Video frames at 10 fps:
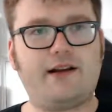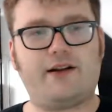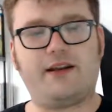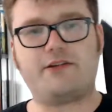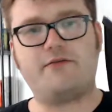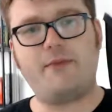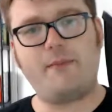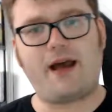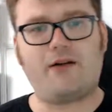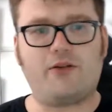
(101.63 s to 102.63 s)
can't actually
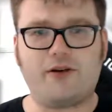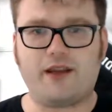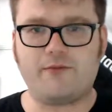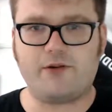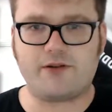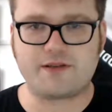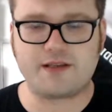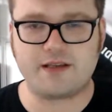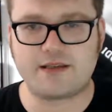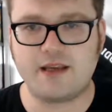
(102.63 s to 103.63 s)
remember how long it was
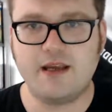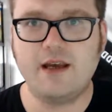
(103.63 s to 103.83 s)
since